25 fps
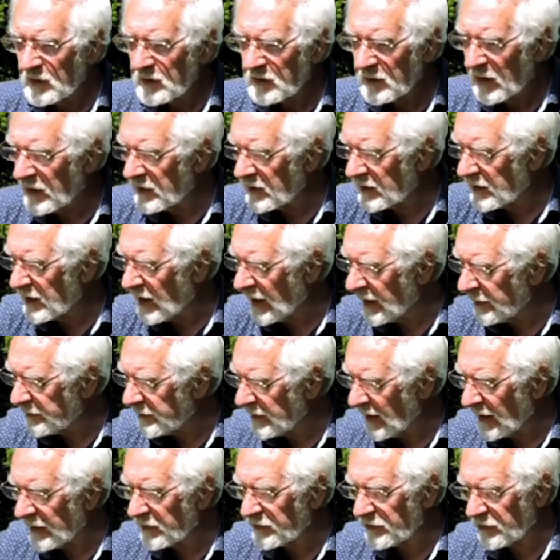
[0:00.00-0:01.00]
Then it came
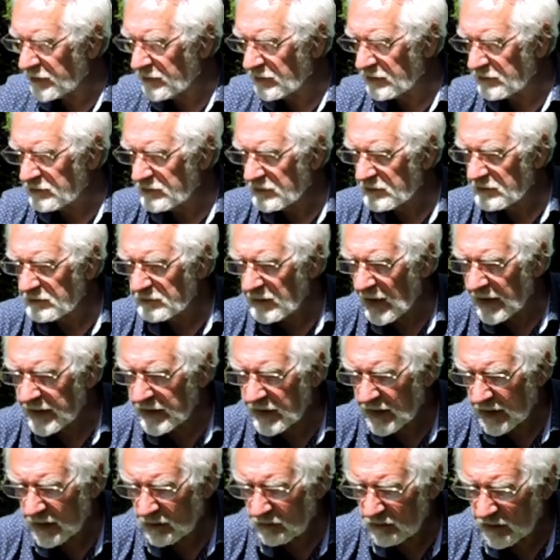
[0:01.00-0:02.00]
down to
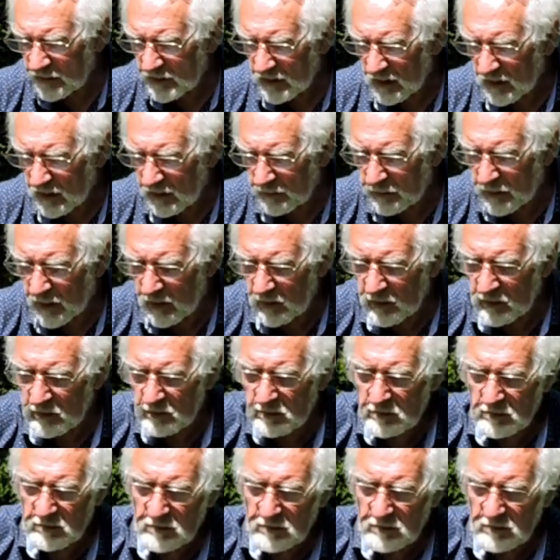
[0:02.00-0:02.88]
making what you call